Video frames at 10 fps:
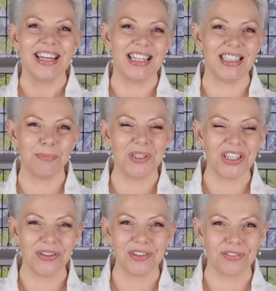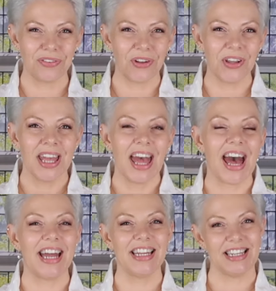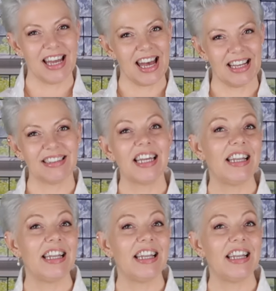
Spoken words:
it's beautiful, and it has